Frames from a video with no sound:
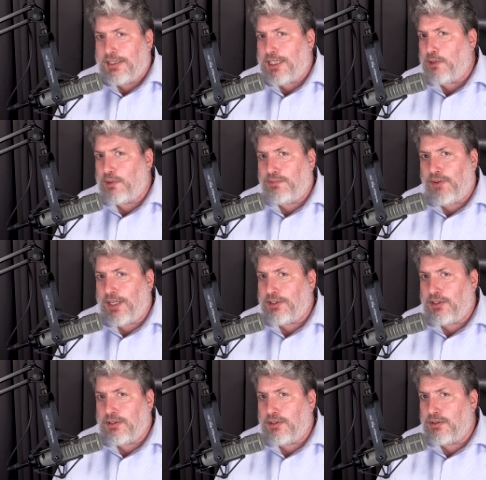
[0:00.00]
they would
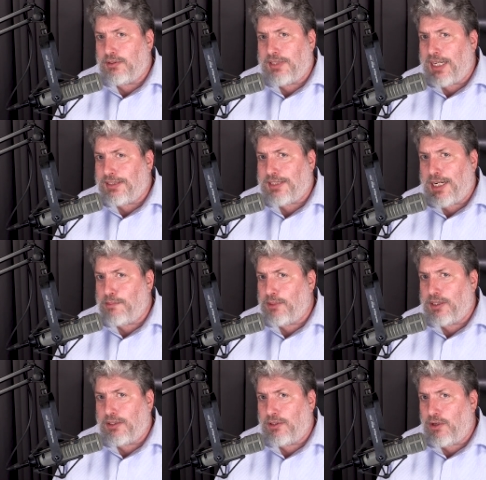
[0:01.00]
find in your night
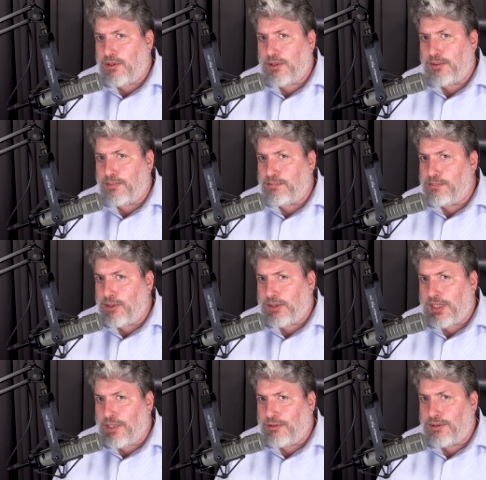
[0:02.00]
table at a local
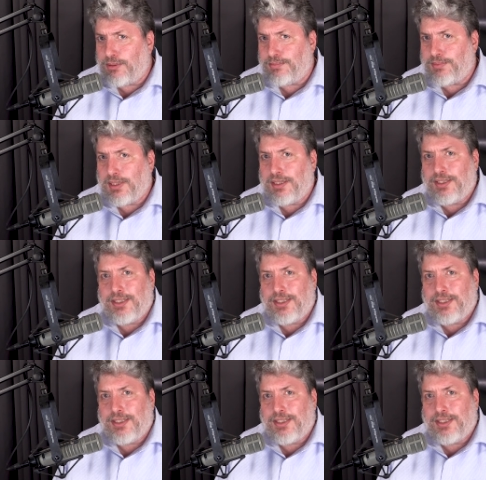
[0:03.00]
motel room.